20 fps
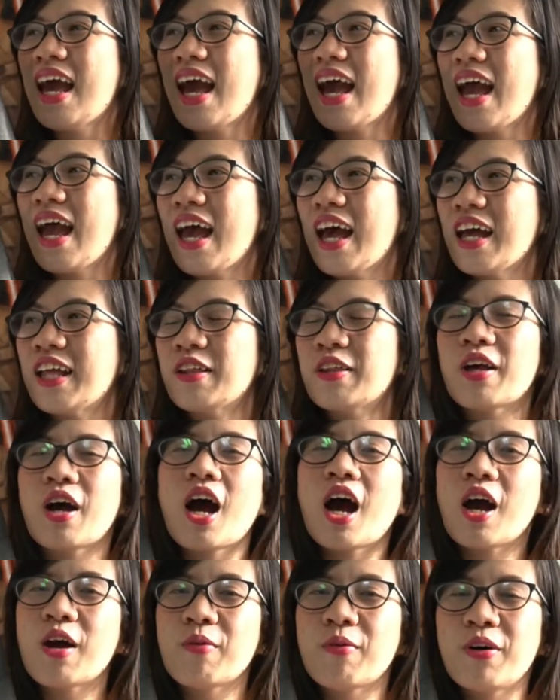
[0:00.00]
And
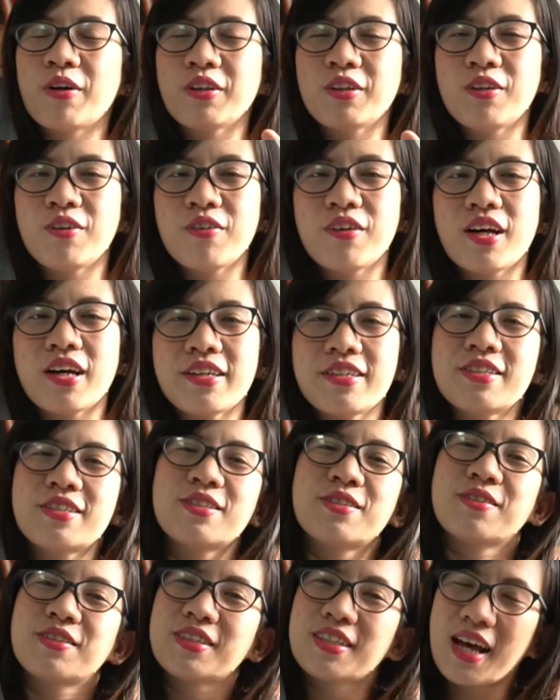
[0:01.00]
I want you guys
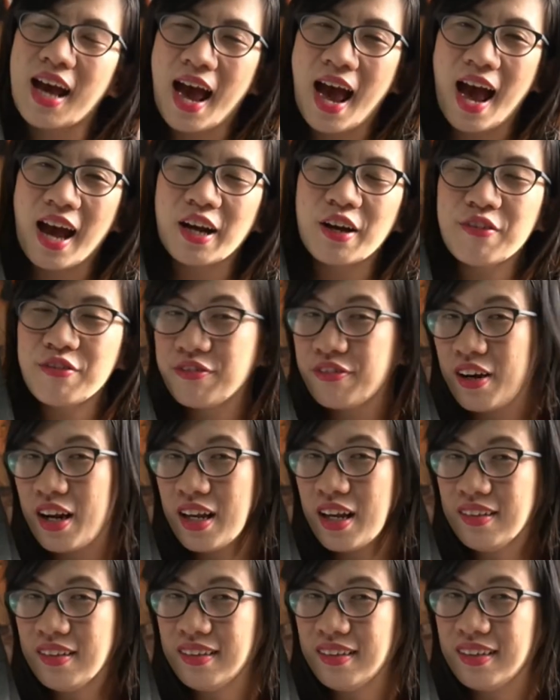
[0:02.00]
to tag a friend